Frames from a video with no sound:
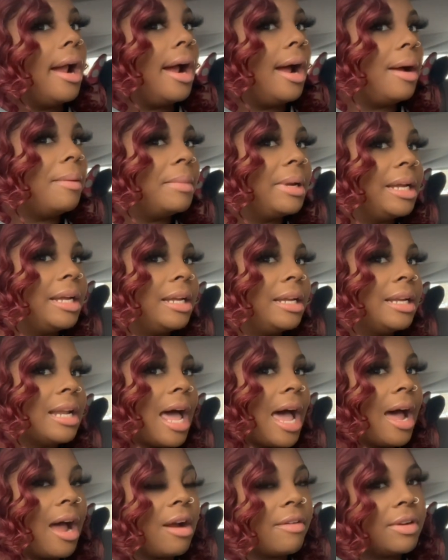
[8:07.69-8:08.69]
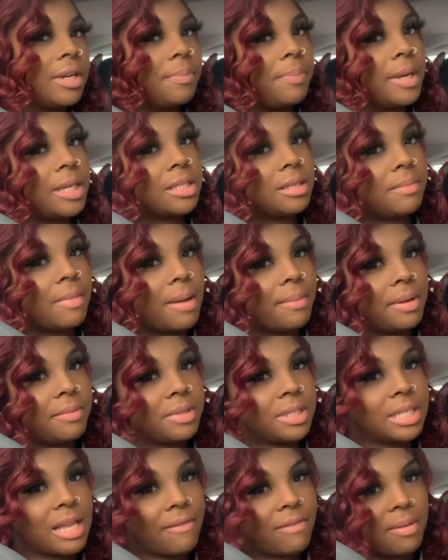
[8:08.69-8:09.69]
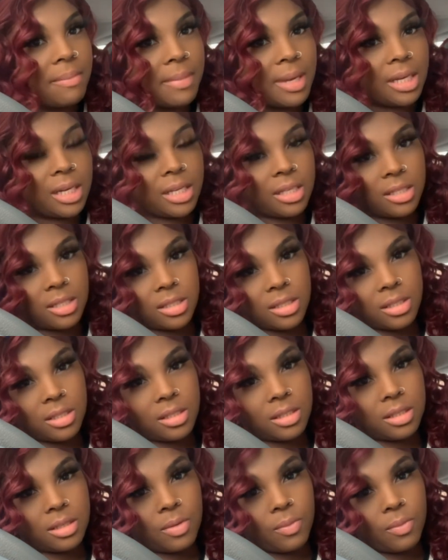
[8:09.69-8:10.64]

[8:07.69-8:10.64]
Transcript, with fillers: um, and I already picked him up. It was seven minutes.